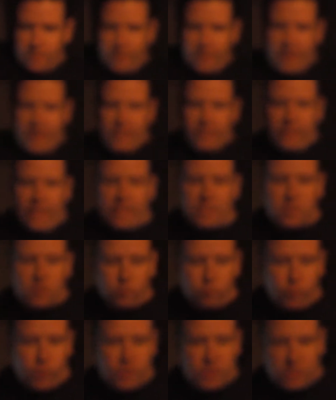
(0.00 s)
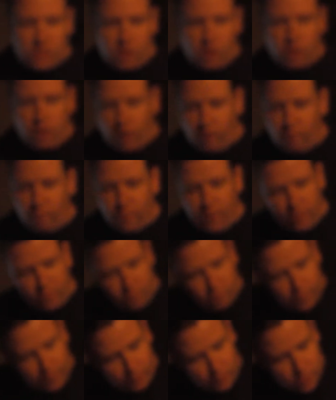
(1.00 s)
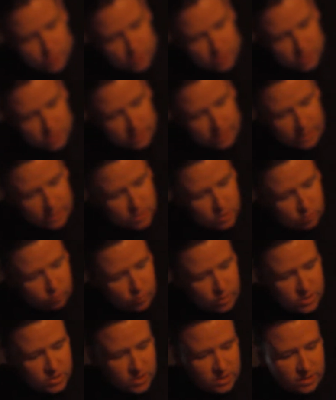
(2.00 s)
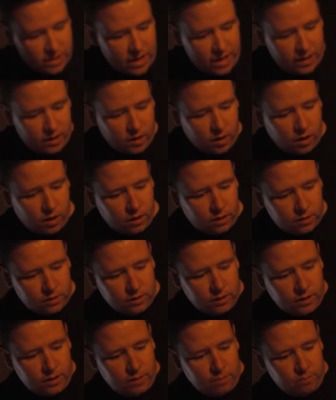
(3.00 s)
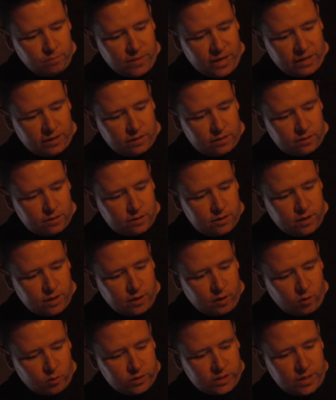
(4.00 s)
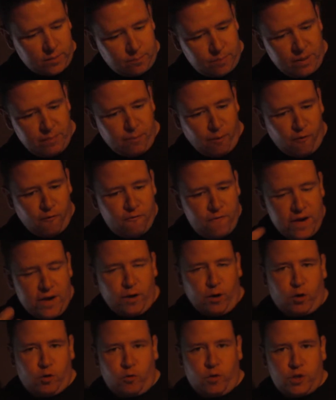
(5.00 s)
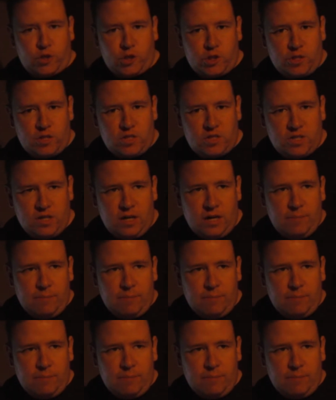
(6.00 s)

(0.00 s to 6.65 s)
And that's the reason our government fears us, and that's the reason that our that you know that people fear Christians.